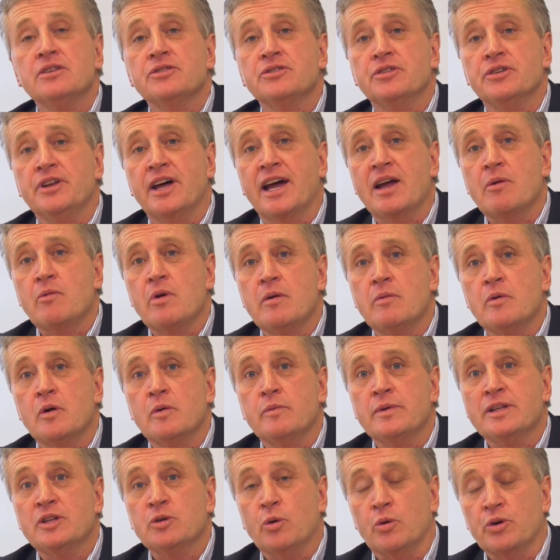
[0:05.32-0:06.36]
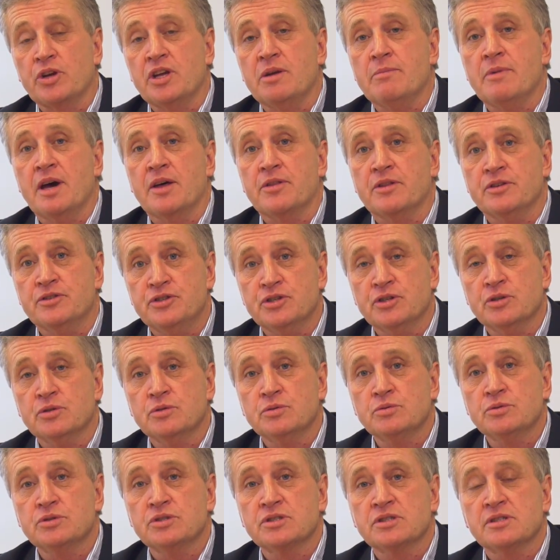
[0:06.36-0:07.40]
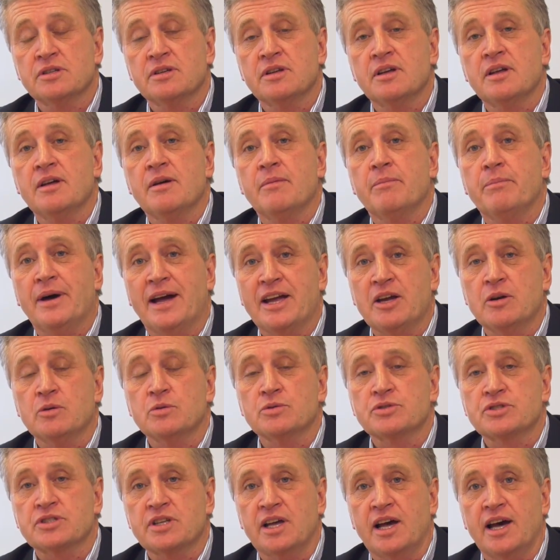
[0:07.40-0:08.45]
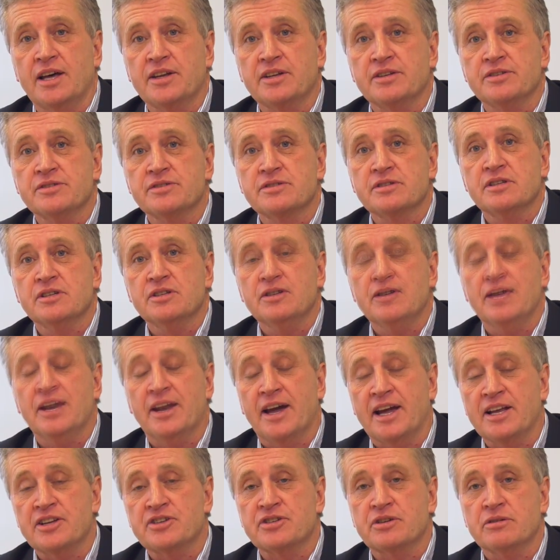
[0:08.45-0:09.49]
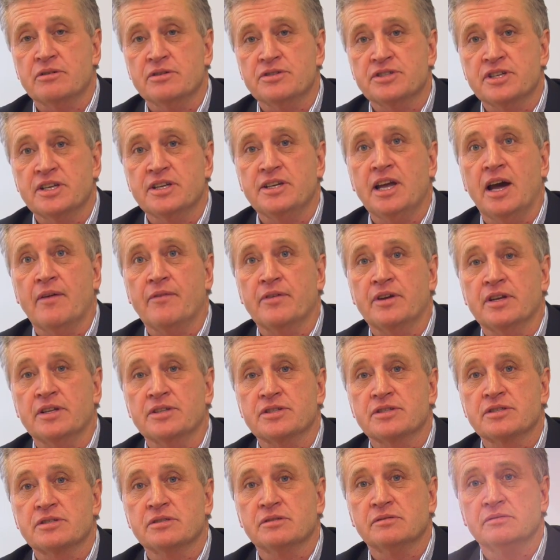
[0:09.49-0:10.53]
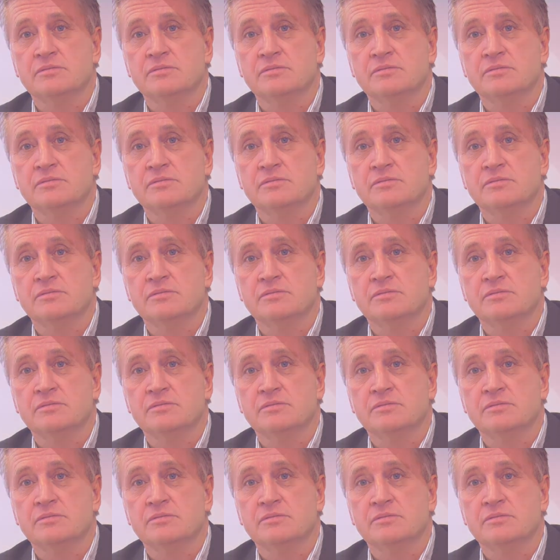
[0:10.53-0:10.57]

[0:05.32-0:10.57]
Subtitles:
Today we will be talking about the Jewels, Pay All Starters and HRNZ governance.